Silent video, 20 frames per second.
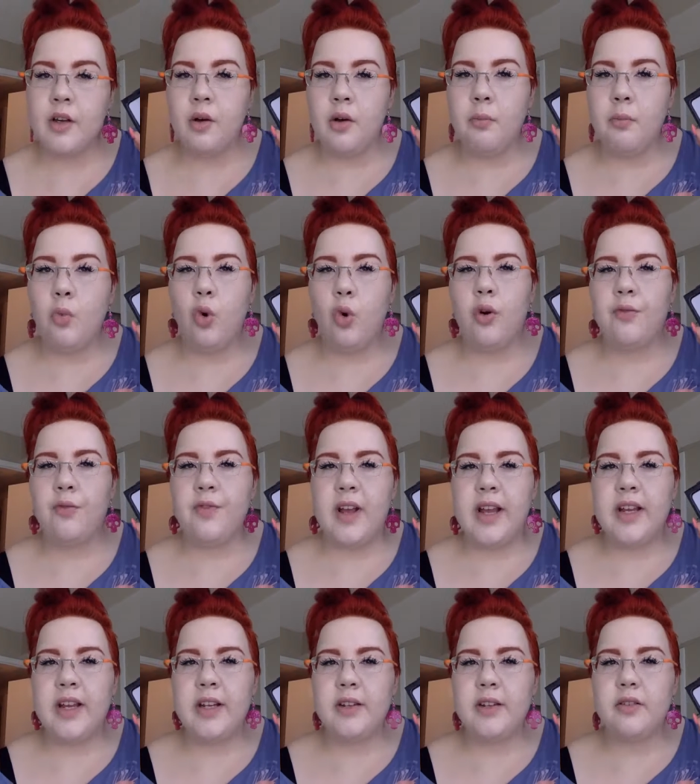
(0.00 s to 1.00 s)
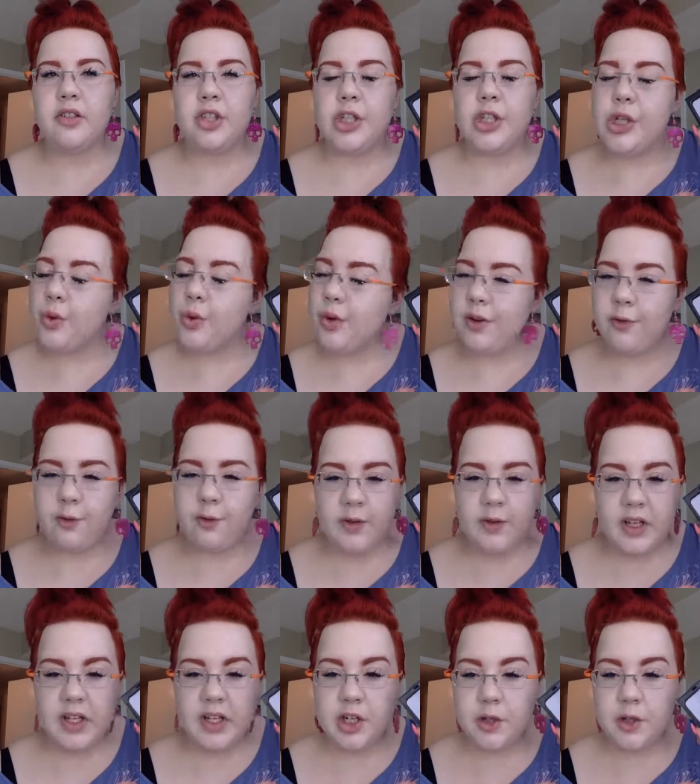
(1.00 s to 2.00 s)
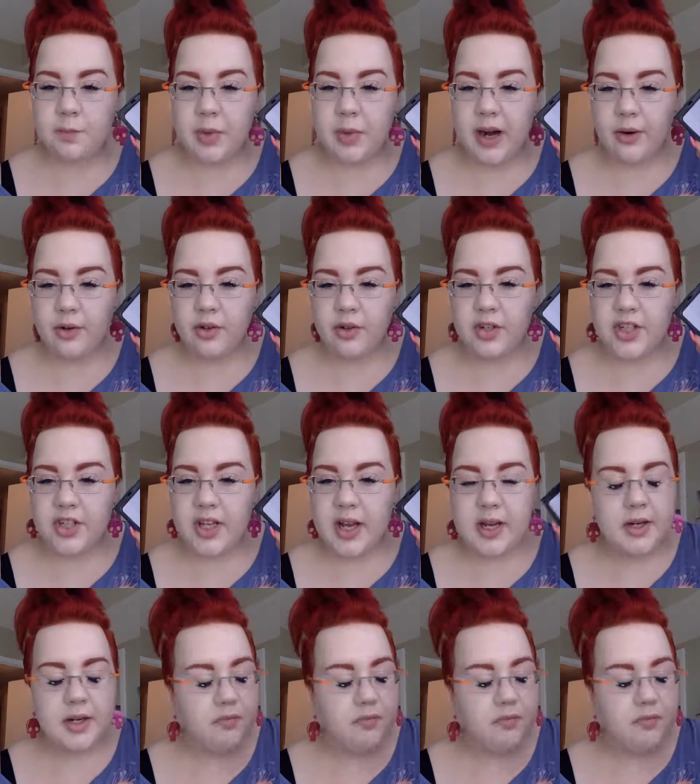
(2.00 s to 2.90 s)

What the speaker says: more of a dewy finish powder side.